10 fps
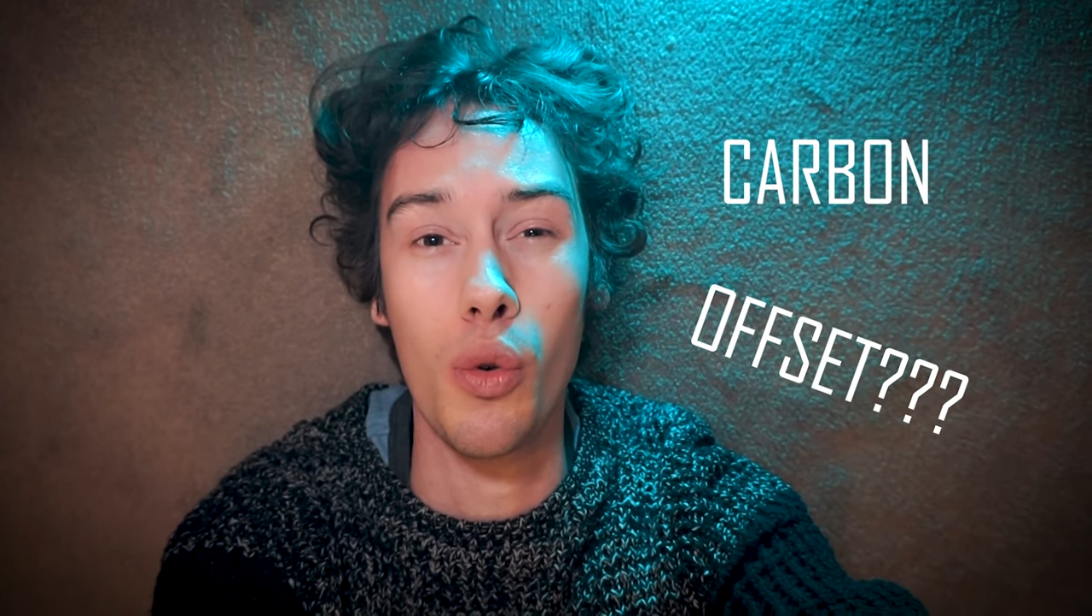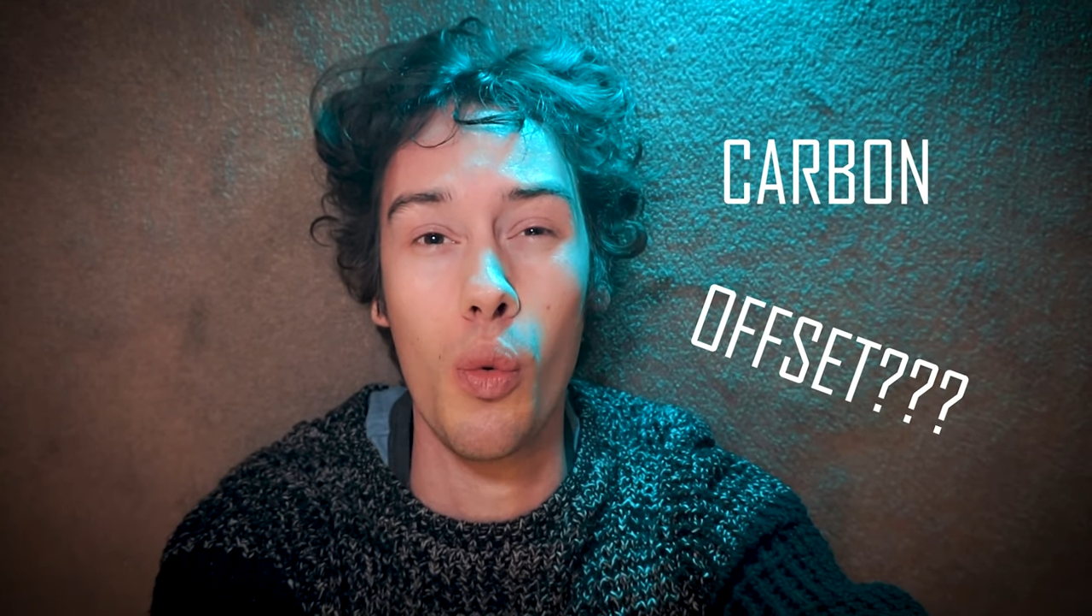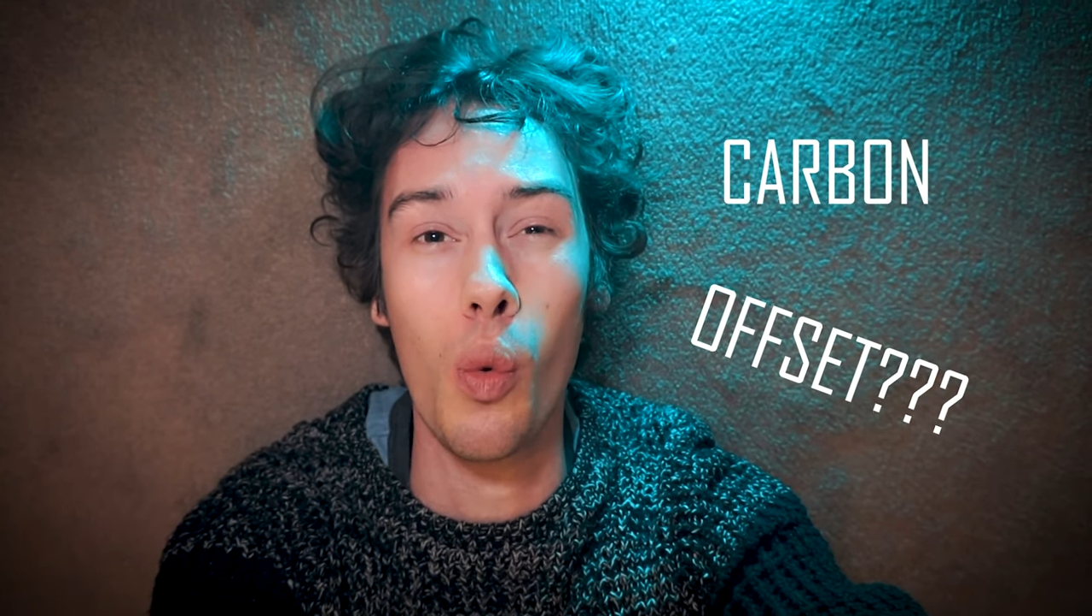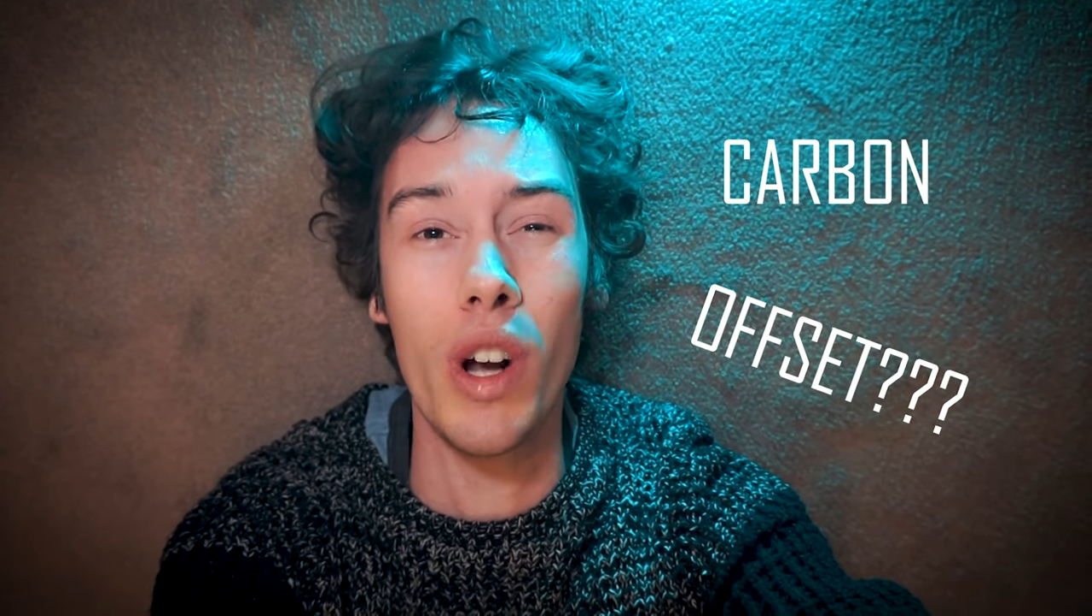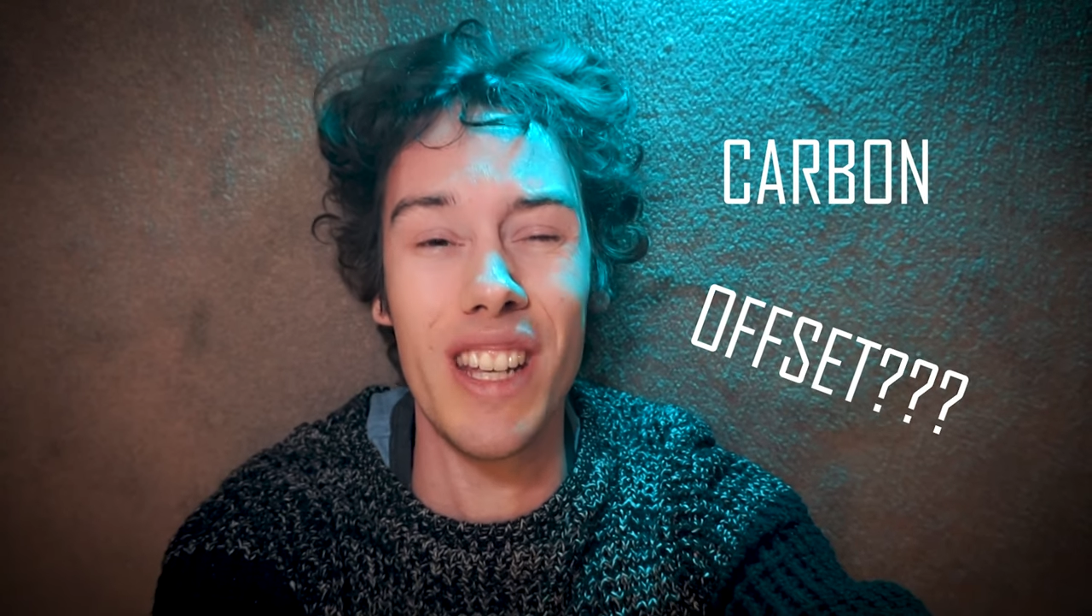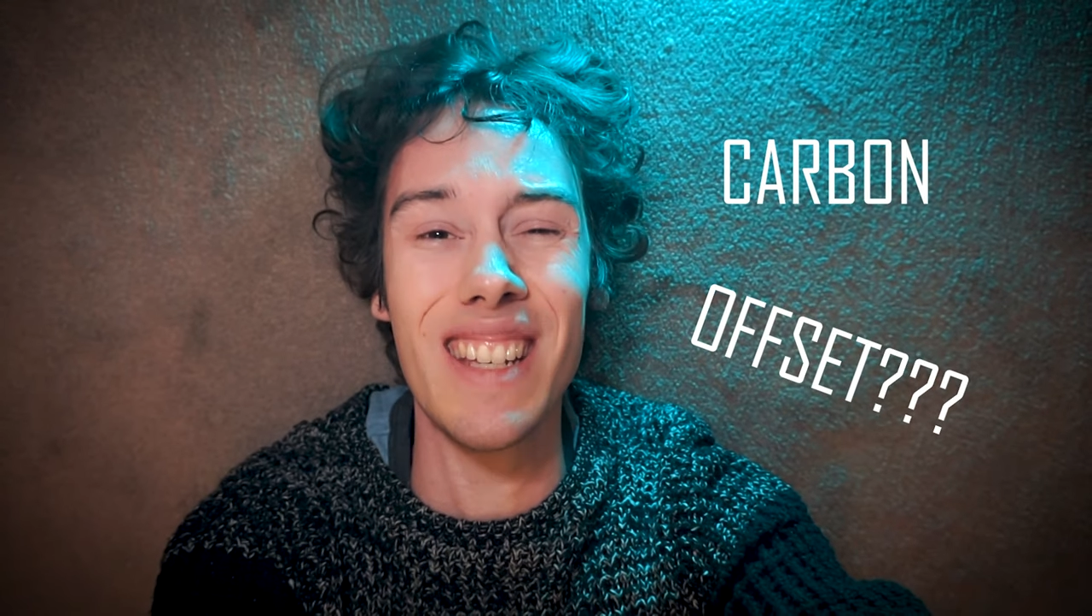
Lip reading: what